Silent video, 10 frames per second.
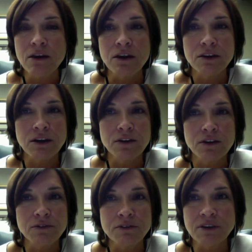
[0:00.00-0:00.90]
you know,
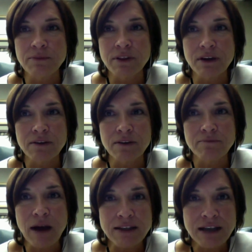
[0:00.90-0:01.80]
some of the
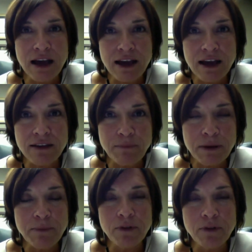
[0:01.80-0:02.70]
Maasai
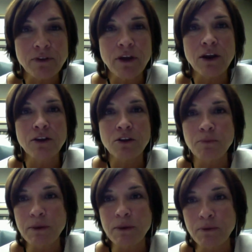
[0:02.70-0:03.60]
people are there. There are
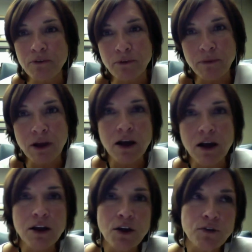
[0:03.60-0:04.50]
people from the
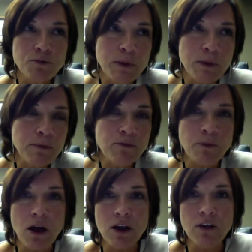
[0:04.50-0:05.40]
Congo. There are people from
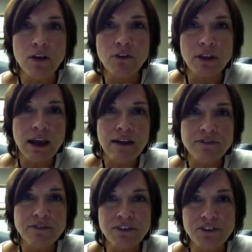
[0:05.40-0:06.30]
all over, and they have
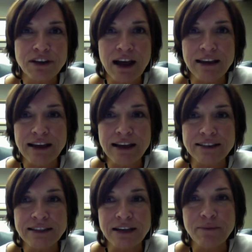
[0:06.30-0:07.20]
different dialects
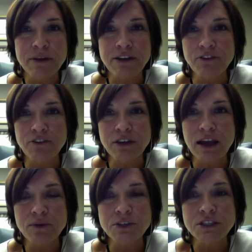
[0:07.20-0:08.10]
um, and different
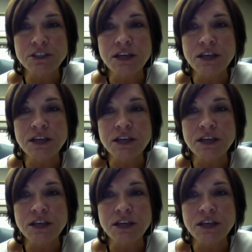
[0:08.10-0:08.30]
languages.